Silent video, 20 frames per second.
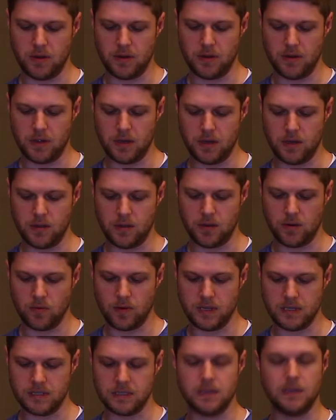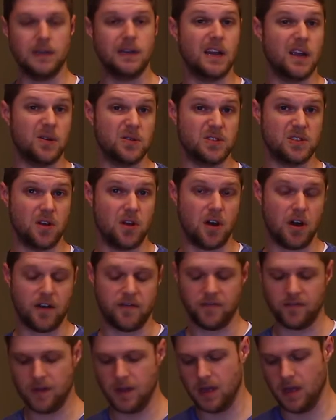and then you can raise it. Now it's
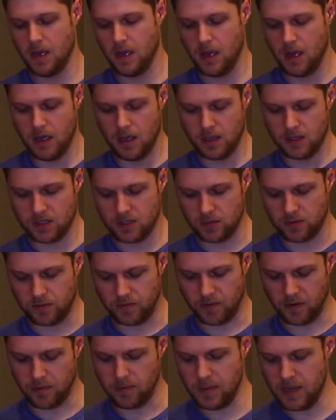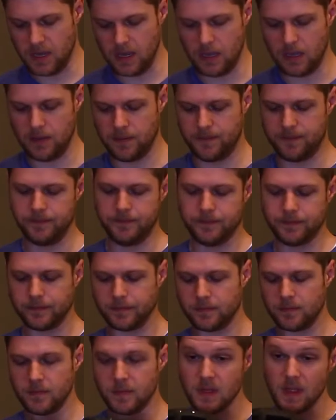off. So for me,
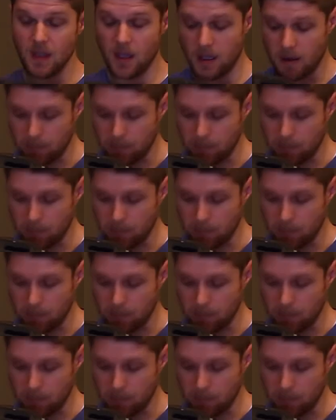on